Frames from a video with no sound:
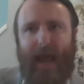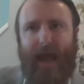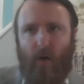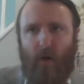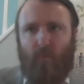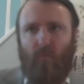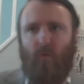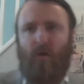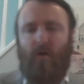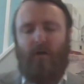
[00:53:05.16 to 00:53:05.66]

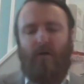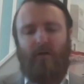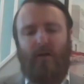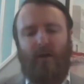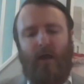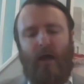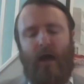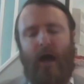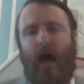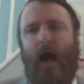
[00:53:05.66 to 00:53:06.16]
downward
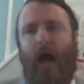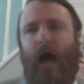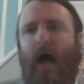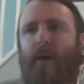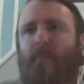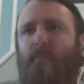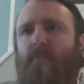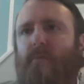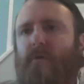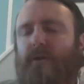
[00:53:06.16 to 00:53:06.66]

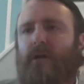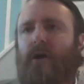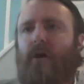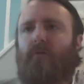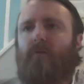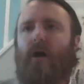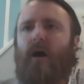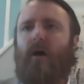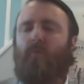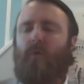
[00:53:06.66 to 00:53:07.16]
um, you
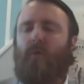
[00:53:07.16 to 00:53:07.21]
know,